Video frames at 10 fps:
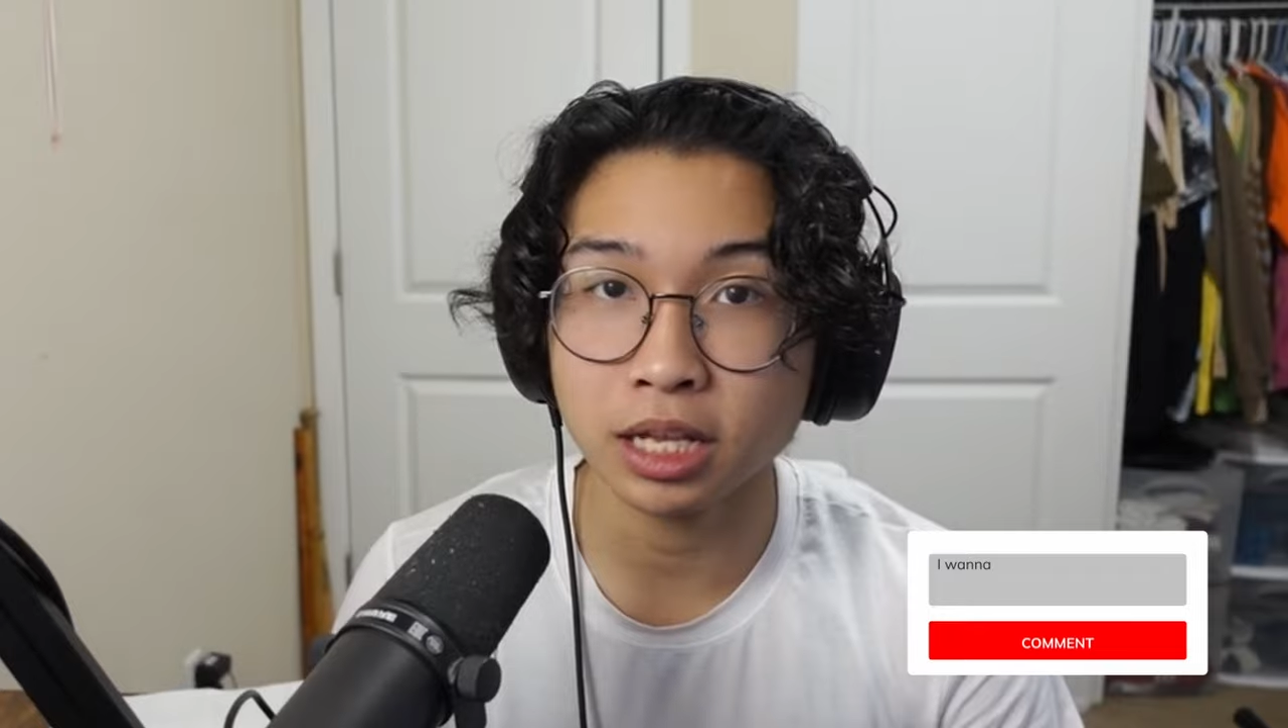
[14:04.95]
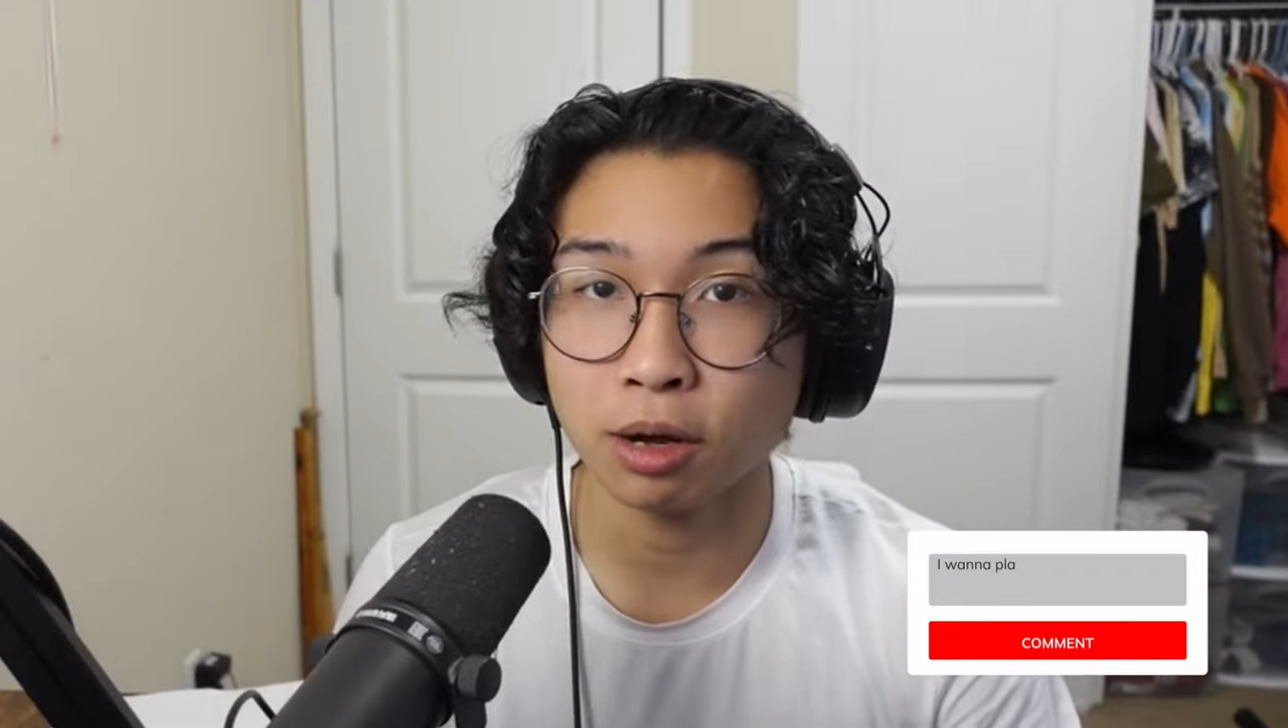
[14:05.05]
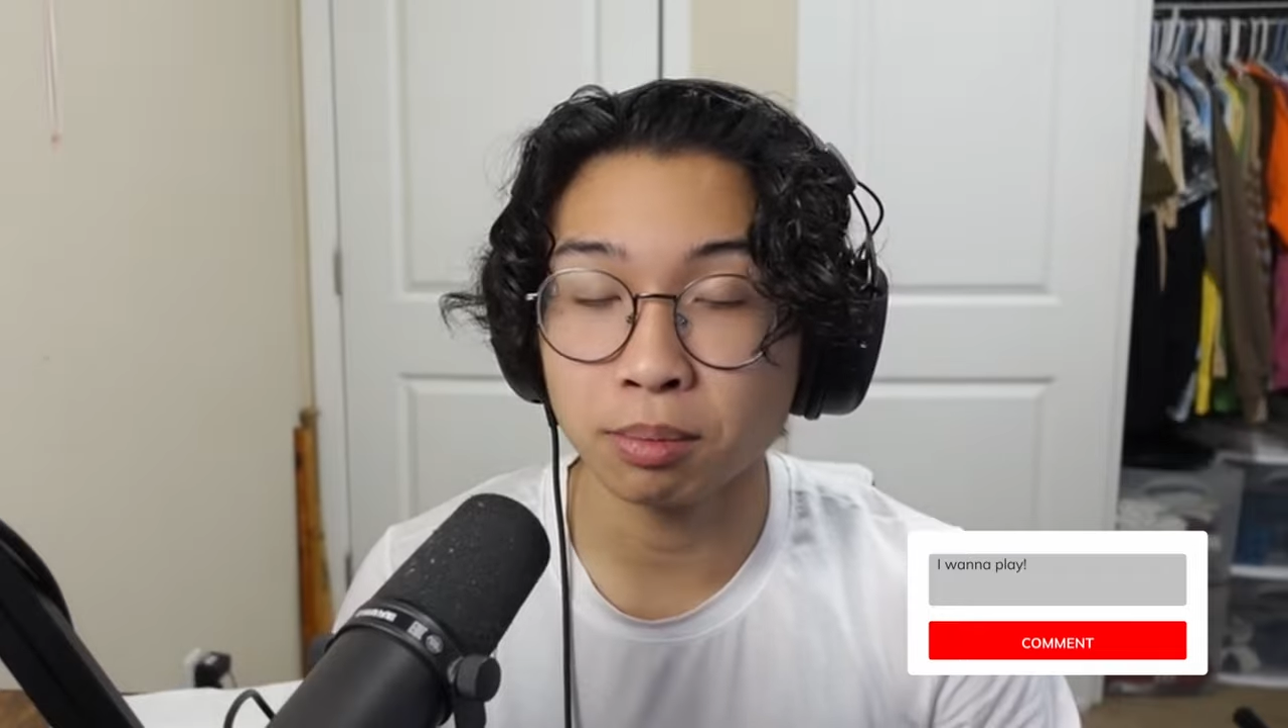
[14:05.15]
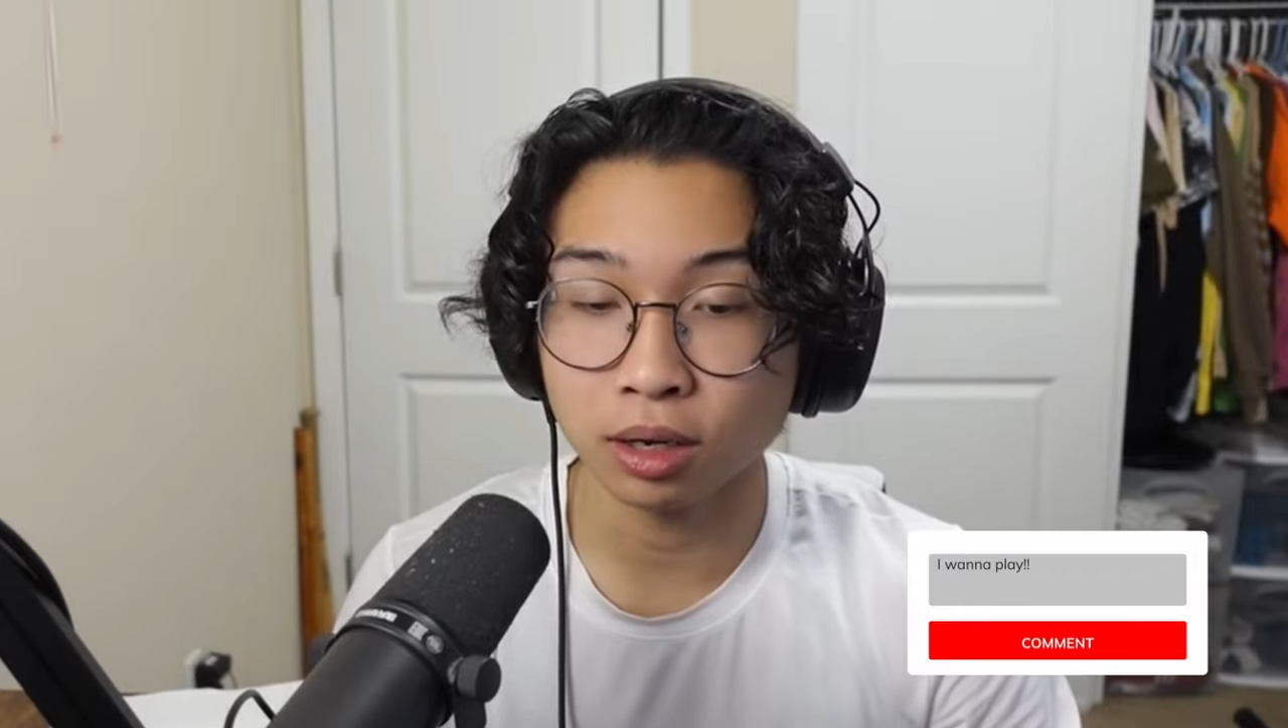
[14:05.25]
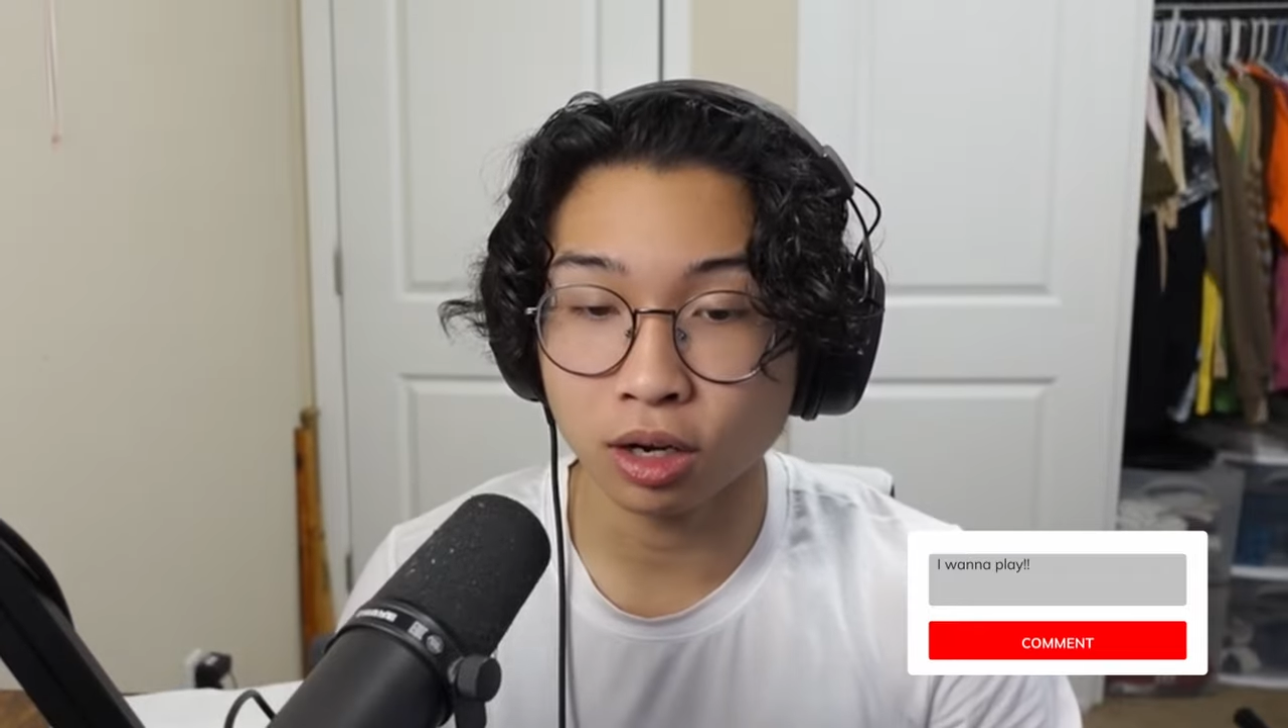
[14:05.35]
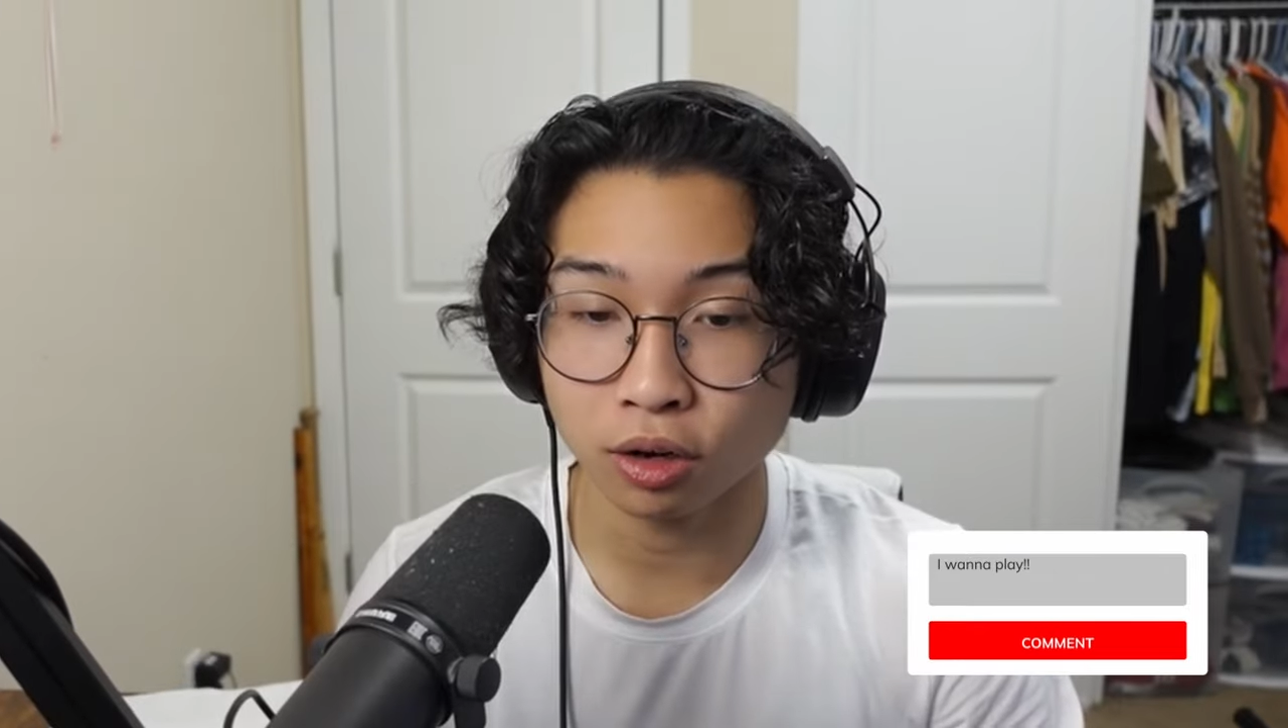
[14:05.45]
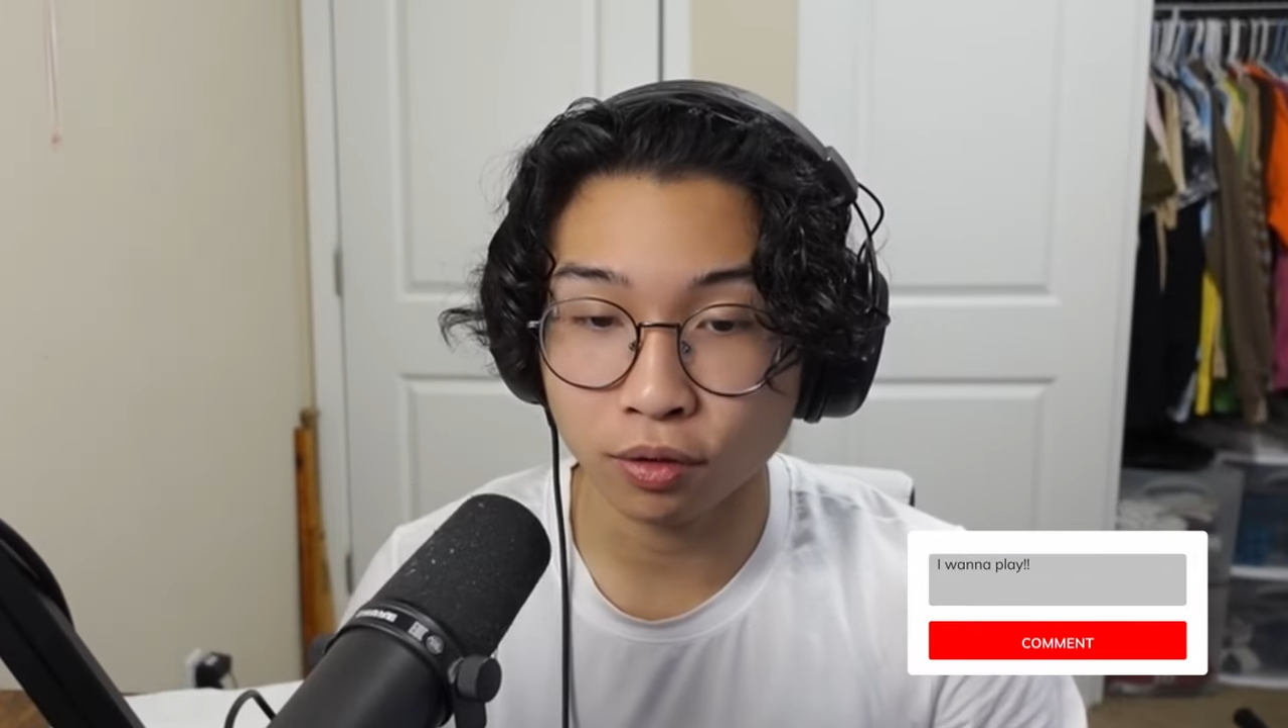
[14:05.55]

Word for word: down below